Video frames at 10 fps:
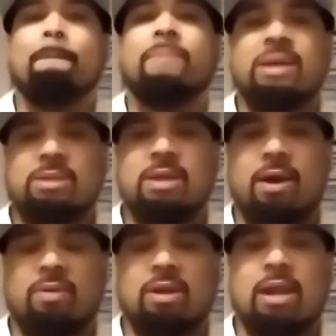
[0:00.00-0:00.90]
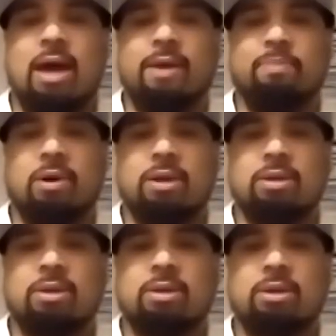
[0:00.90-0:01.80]
Beat down the like
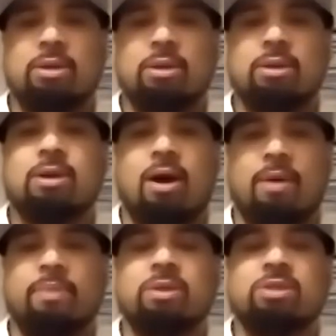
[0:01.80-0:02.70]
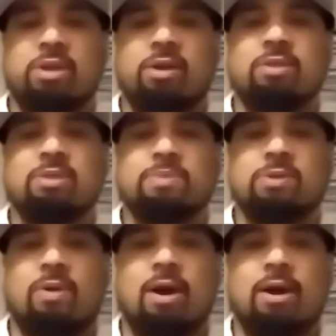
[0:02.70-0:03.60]
button, comment, share,
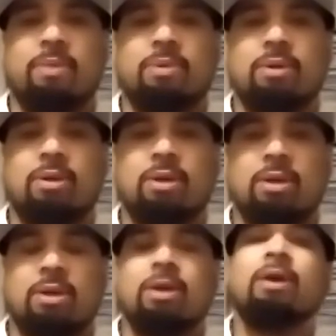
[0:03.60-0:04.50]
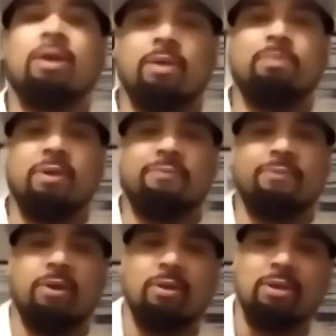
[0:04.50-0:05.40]
subscribe, and be
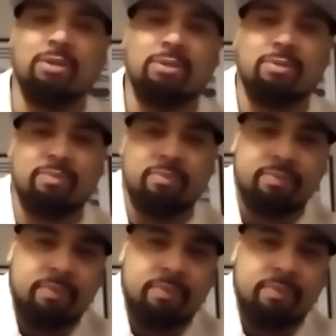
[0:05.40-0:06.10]
fearless.